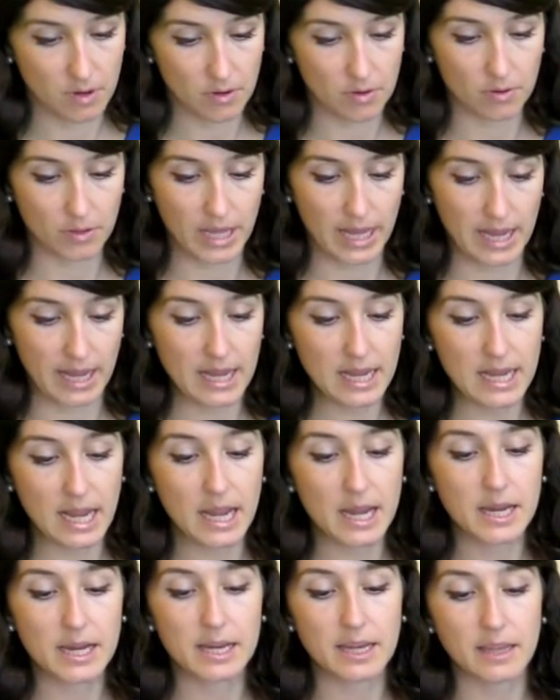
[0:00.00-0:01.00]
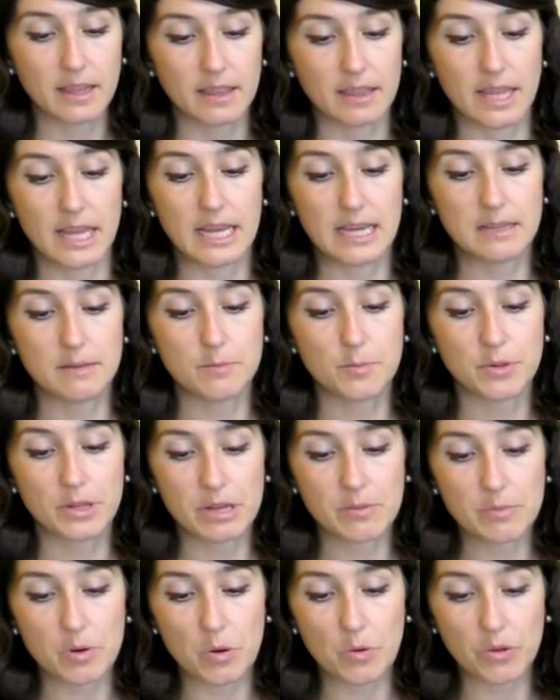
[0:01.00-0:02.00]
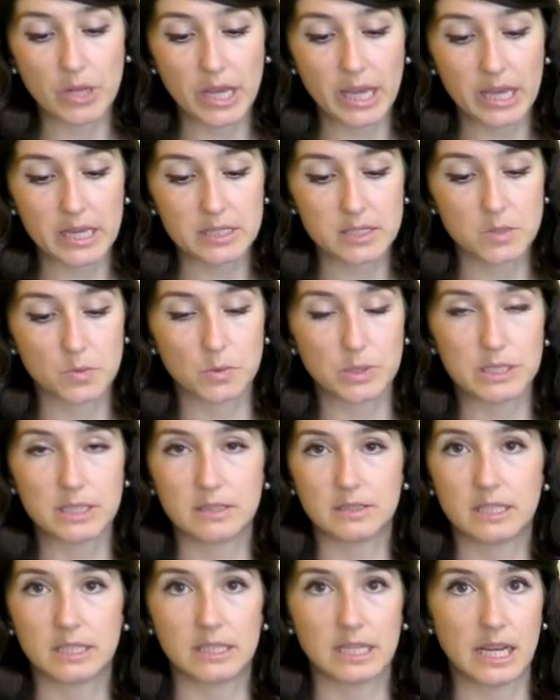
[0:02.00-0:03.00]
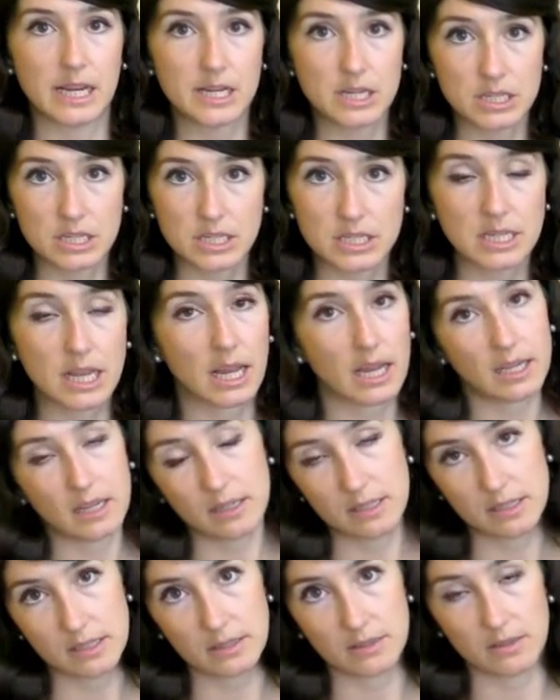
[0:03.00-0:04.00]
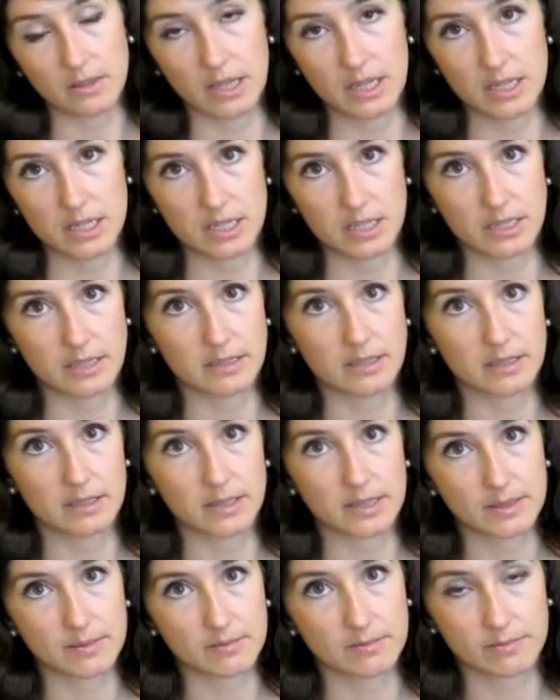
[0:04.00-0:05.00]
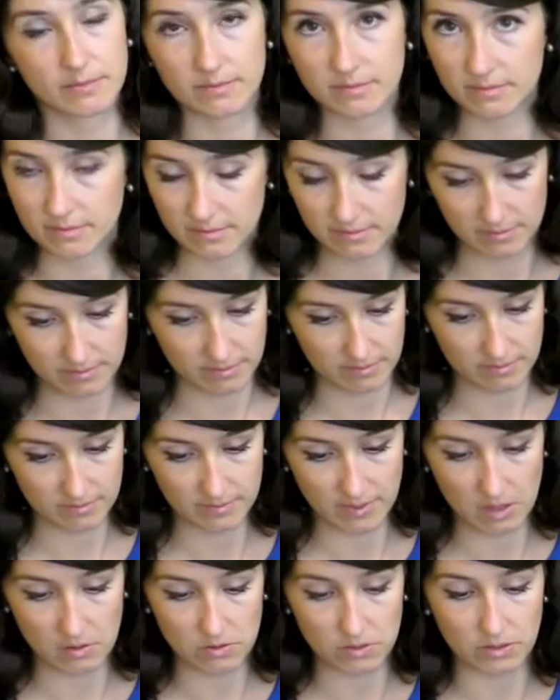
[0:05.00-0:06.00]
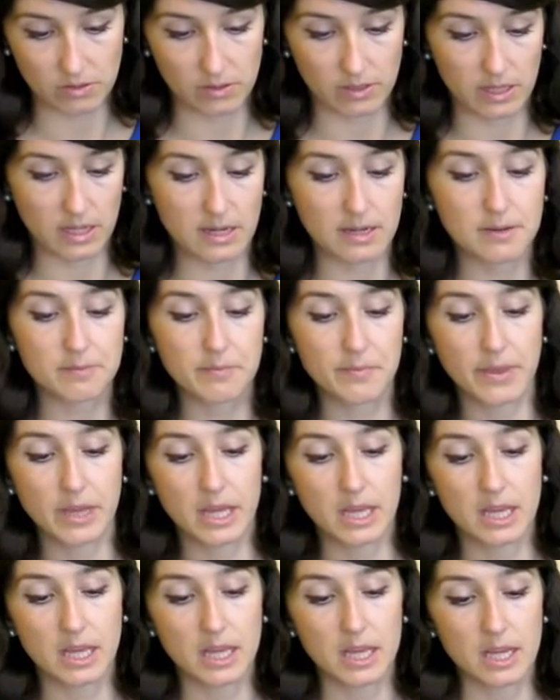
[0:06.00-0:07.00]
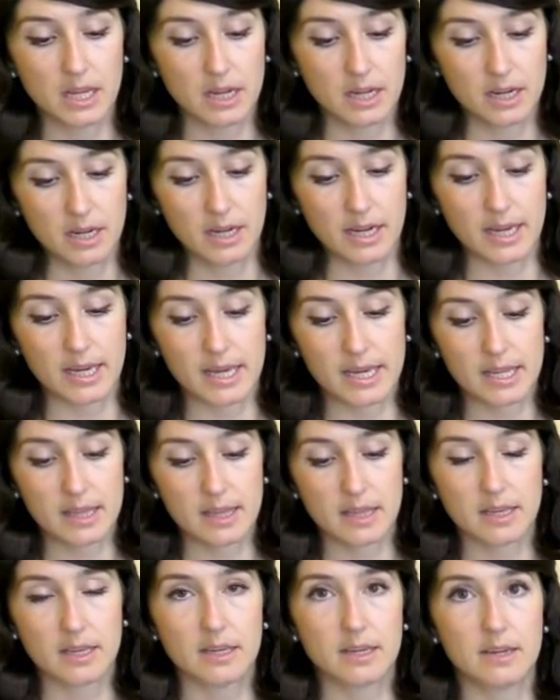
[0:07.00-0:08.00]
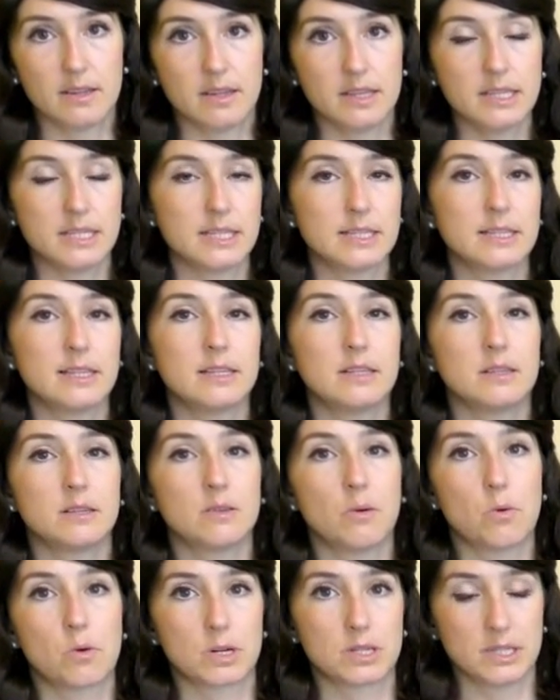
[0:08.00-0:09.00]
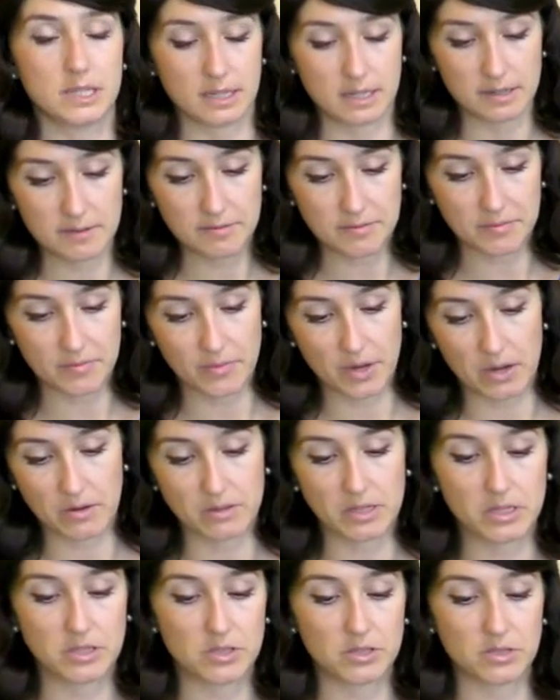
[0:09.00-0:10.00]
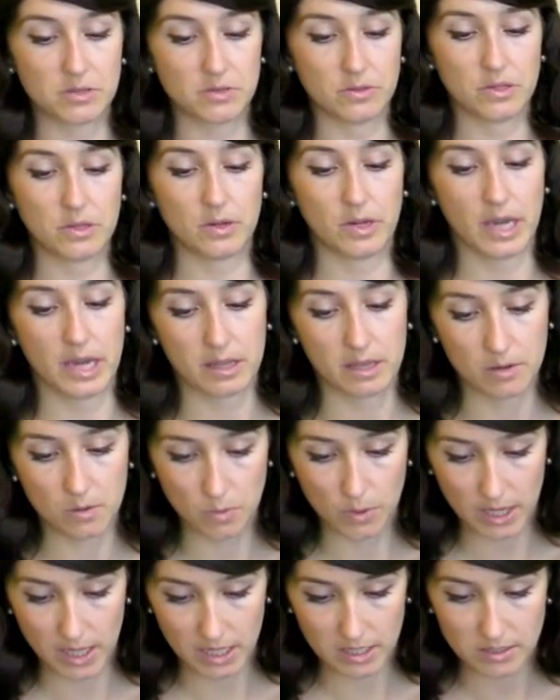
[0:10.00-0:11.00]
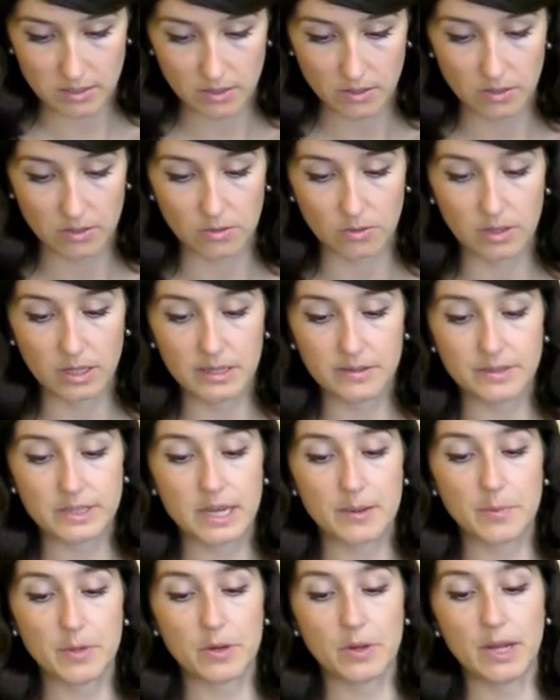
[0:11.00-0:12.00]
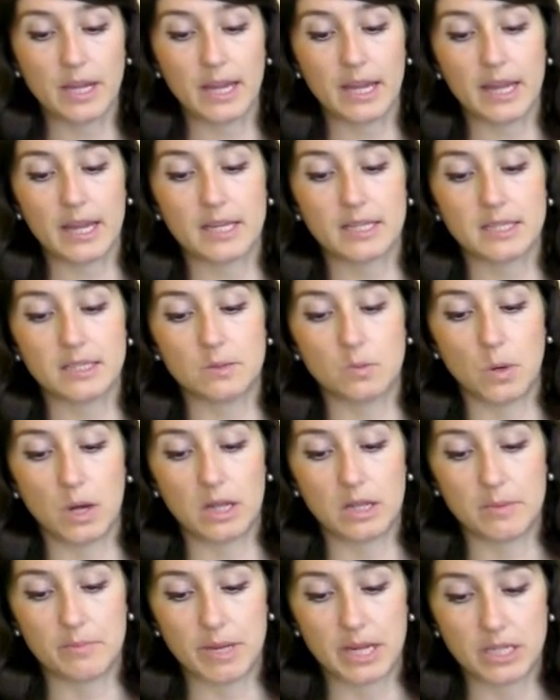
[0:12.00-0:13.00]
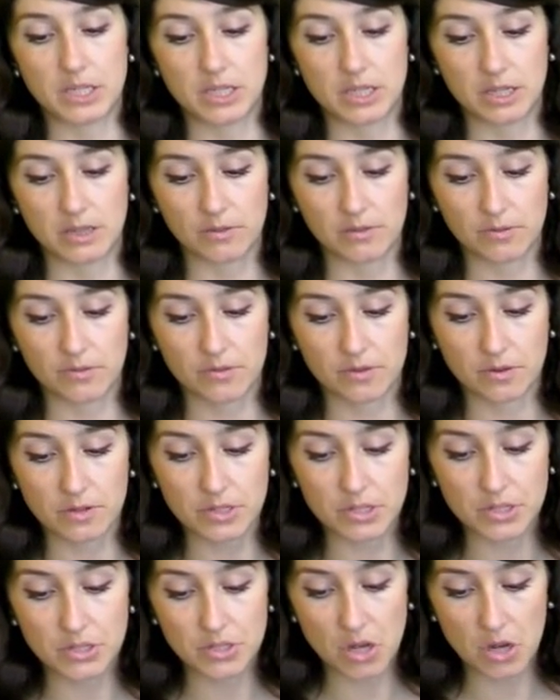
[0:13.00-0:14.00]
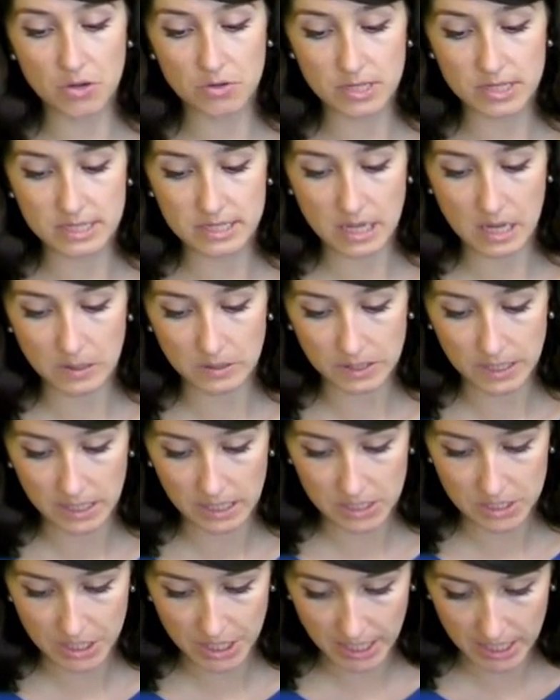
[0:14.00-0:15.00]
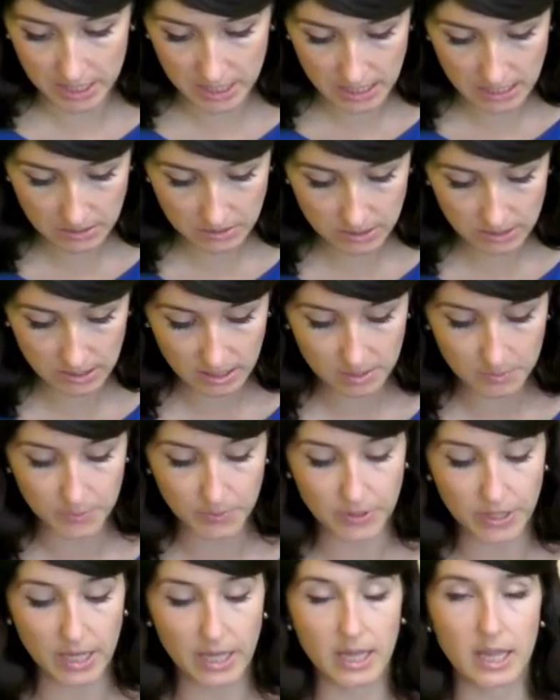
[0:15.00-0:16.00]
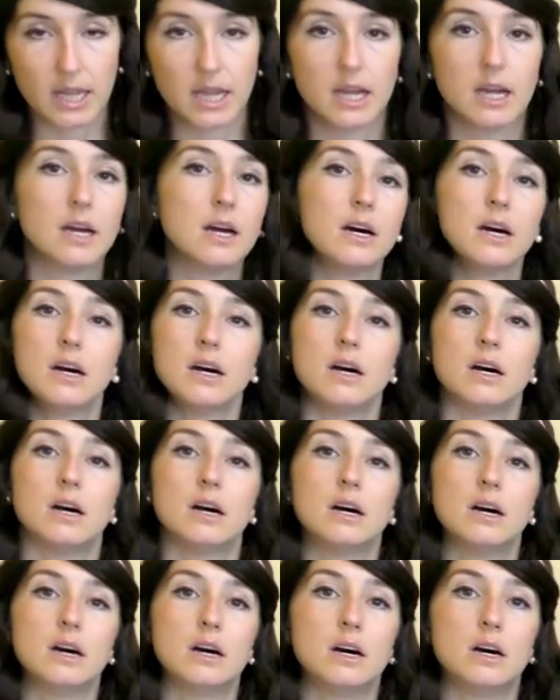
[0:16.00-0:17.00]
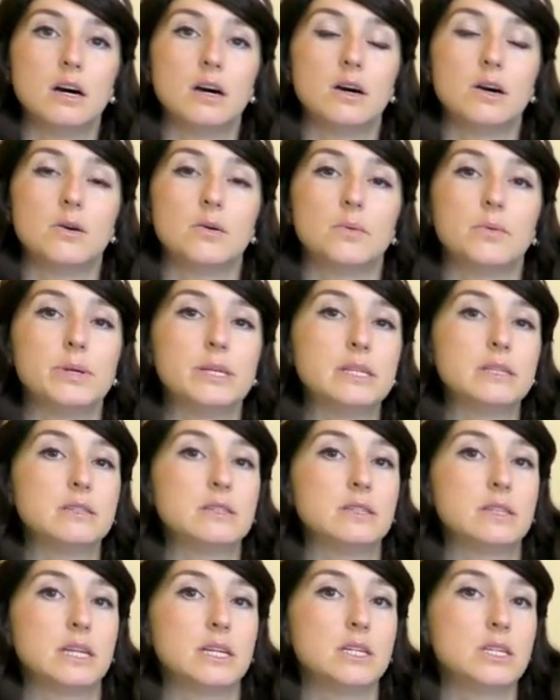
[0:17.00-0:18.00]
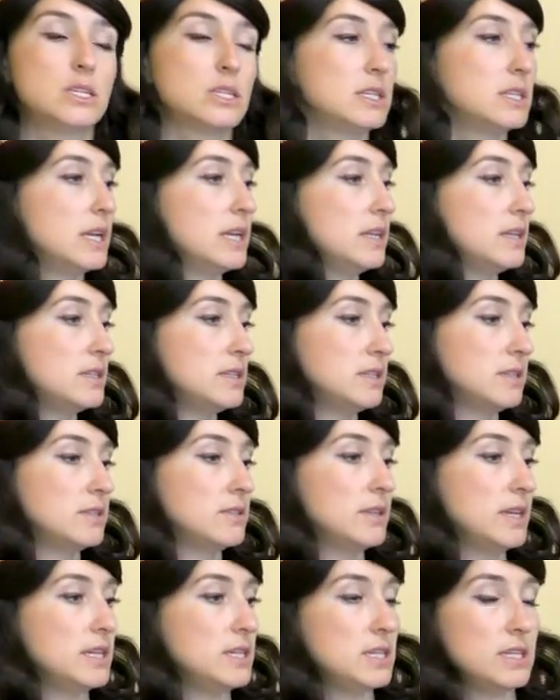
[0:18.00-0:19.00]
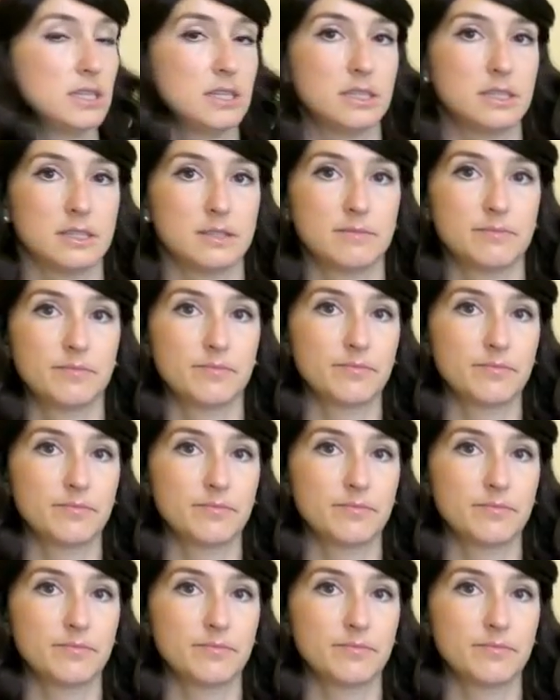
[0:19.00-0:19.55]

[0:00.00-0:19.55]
Okay, then play both hands with intonation and articulations. Also clear. And uh, this is little order how you need to do. You gather weight, you lift up your hands while imagining first note and sound texture, and then you start playing uh, with intonation and articulations.